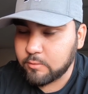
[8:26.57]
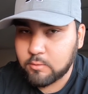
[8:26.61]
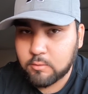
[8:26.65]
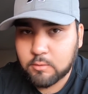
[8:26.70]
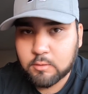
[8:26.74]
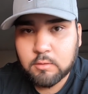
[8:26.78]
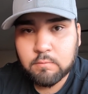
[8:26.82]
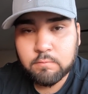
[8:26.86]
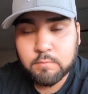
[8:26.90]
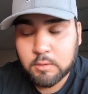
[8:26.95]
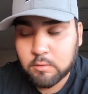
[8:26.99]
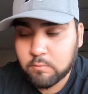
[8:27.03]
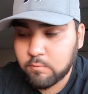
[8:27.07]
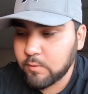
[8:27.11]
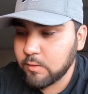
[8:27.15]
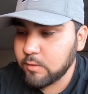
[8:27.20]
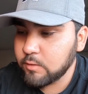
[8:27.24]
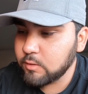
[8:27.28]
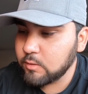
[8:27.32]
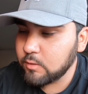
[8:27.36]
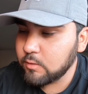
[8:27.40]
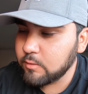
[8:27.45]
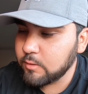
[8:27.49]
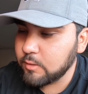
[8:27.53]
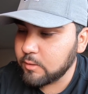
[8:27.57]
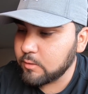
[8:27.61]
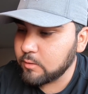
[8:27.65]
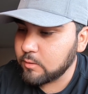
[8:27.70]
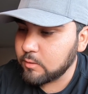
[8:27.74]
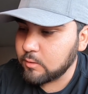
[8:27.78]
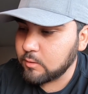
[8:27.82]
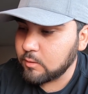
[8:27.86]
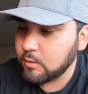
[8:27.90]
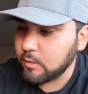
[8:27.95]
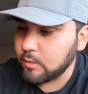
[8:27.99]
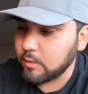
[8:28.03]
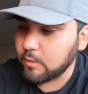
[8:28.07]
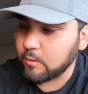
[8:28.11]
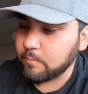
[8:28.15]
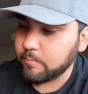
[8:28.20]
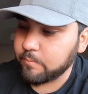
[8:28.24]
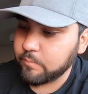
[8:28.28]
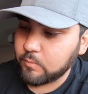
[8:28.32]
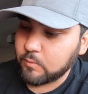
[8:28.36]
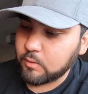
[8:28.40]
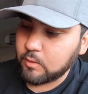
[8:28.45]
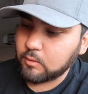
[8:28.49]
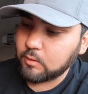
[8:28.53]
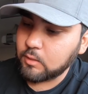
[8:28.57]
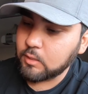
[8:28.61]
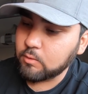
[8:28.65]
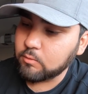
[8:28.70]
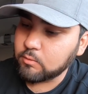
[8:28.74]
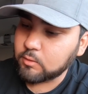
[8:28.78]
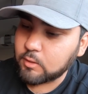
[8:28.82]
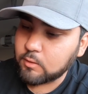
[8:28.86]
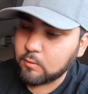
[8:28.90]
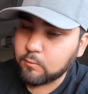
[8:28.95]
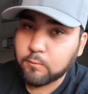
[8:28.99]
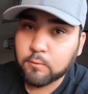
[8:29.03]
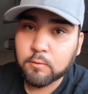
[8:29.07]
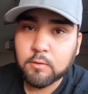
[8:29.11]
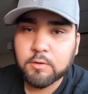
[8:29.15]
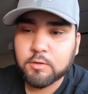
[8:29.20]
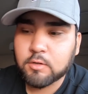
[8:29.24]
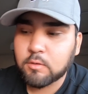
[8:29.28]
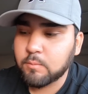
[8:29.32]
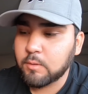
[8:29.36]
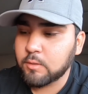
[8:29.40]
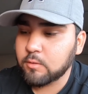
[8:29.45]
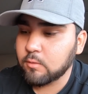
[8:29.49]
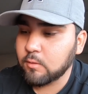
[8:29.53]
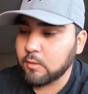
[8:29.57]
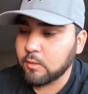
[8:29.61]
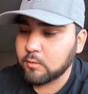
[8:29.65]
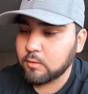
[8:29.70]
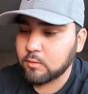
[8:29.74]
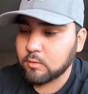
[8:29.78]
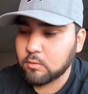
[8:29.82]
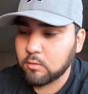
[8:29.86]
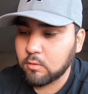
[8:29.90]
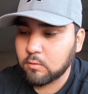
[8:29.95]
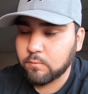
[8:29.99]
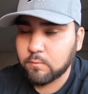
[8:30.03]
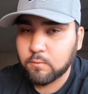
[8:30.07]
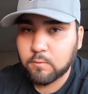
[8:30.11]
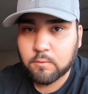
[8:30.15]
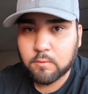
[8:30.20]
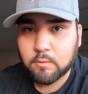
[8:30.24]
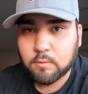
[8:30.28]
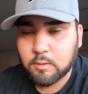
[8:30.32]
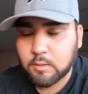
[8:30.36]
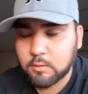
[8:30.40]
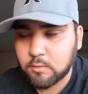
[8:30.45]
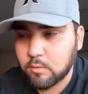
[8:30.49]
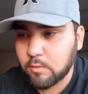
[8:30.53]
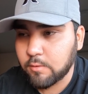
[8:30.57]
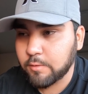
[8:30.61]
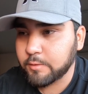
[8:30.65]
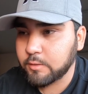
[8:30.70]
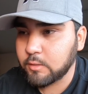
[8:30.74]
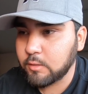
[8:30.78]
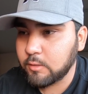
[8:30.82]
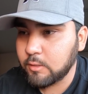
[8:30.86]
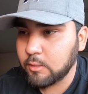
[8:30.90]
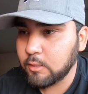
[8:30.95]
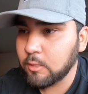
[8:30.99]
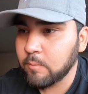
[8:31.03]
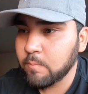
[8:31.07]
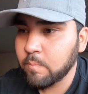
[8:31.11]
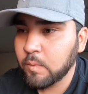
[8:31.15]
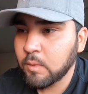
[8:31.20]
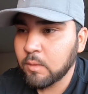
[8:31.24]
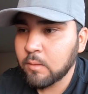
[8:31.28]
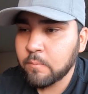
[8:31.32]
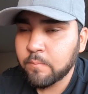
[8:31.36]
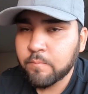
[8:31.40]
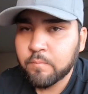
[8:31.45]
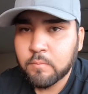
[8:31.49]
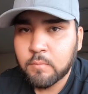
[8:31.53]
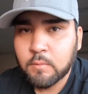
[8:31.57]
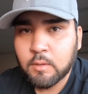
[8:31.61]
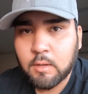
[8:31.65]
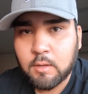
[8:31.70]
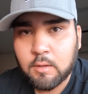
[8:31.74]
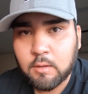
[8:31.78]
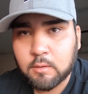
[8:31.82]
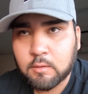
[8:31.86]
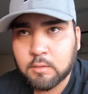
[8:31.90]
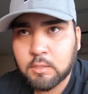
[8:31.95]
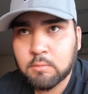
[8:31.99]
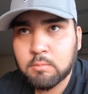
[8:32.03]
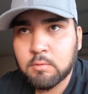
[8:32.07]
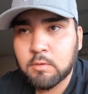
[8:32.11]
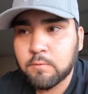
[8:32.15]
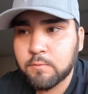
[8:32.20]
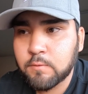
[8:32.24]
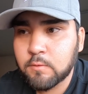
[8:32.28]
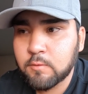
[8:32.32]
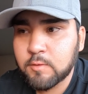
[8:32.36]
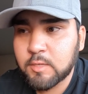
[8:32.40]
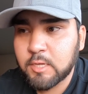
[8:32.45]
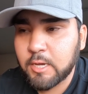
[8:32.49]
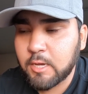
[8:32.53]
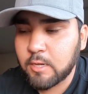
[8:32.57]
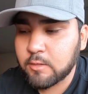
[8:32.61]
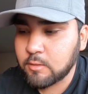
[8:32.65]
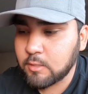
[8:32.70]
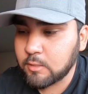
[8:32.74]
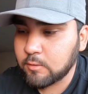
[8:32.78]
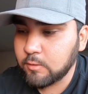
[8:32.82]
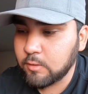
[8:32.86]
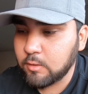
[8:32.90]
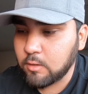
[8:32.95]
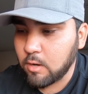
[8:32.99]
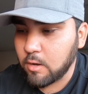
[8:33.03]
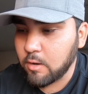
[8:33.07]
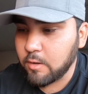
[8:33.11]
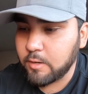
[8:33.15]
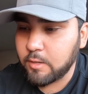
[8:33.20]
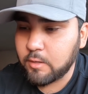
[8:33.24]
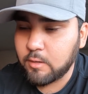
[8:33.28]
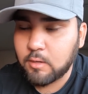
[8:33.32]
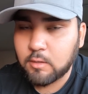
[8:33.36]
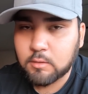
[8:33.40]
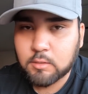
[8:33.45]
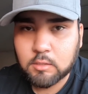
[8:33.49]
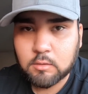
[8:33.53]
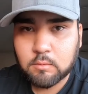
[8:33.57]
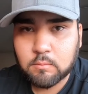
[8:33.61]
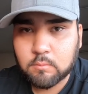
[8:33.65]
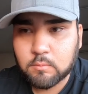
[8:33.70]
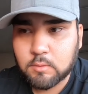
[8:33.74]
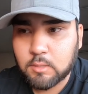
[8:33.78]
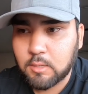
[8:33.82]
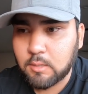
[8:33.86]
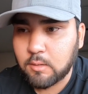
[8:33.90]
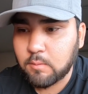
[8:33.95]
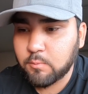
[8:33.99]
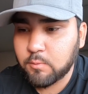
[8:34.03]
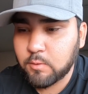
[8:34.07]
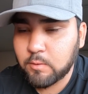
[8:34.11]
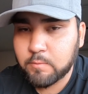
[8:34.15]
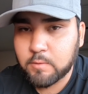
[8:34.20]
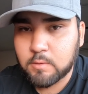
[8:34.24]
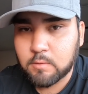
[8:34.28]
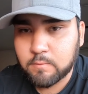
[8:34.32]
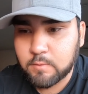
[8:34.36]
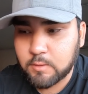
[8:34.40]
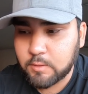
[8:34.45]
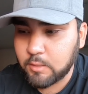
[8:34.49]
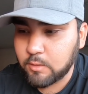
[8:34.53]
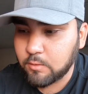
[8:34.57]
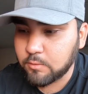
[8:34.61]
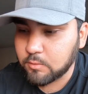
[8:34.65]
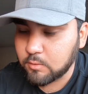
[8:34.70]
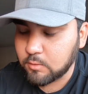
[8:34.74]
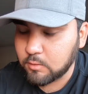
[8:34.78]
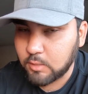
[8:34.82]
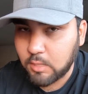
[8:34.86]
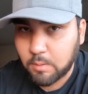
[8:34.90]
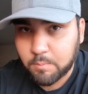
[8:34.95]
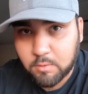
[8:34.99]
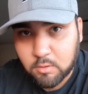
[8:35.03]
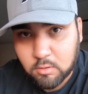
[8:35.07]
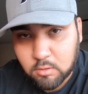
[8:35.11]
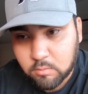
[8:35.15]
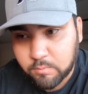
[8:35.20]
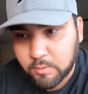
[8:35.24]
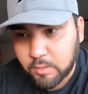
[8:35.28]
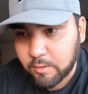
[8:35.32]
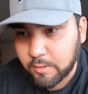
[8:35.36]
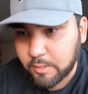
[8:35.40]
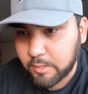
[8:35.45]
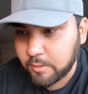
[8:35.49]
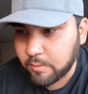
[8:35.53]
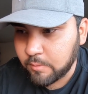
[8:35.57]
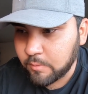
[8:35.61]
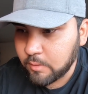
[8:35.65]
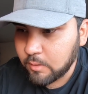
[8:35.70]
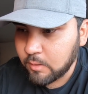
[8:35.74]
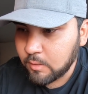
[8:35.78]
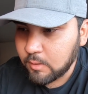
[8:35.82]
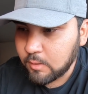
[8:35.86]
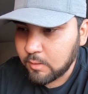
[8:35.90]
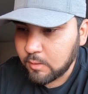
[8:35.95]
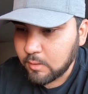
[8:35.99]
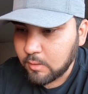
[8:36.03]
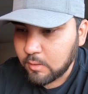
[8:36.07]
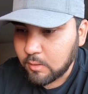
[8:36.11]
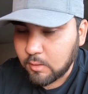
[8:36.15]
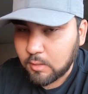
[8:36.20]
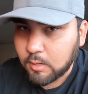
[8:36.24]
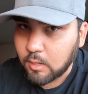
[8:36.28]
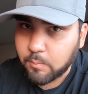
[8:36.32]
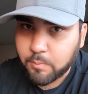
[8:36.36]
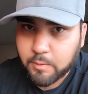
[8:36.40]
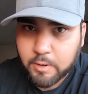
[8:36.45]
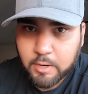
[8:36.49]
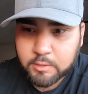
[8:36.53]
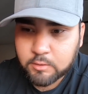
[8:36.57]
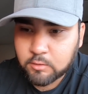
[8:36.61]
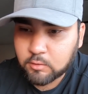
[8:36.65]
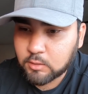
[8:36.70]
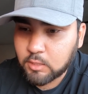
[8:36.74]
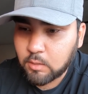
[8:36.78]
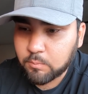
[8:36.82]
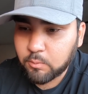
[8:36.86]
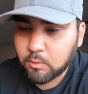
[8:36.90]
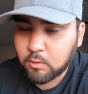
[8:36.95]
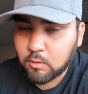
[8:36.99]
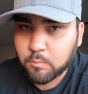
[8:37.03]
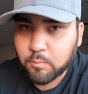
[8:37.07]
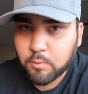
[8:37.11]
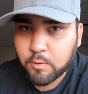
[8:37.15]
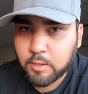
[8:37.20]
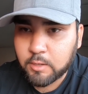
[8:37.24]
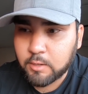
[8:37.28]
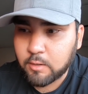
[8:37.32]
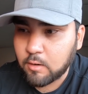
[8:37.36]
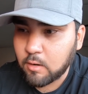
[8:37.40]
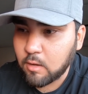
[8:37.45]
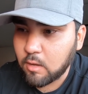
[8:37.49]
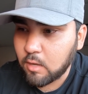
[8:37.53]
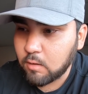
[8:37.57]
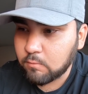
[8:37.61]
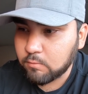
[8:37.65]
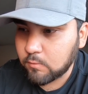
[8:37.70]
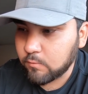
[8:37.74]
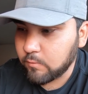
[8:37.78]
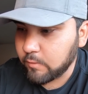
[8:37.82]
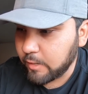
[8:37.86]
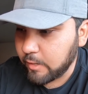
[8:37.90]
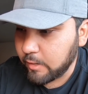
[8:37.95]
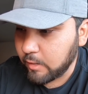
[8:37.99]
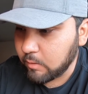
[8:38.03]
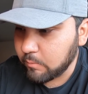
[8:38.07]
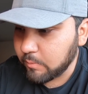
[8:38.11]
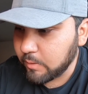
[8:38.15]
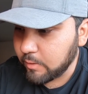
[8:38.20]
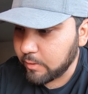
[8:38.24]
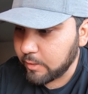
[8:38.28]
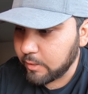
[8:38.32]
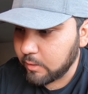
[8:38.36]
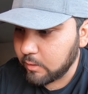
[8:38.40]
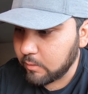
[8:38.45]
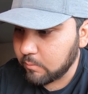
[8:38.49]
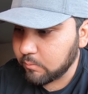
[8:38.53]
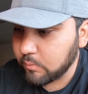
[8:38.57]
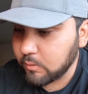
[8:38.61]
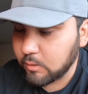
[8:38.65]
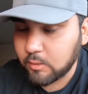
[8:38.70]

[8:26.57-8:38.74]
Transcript: So it's very serious, and I think it was kind of foolish for me to let this go for as long as I did, because even a few of you guys actually caught it on some previous videos and let me know about it, but I just kept, you know, putting it off or forgetting about it.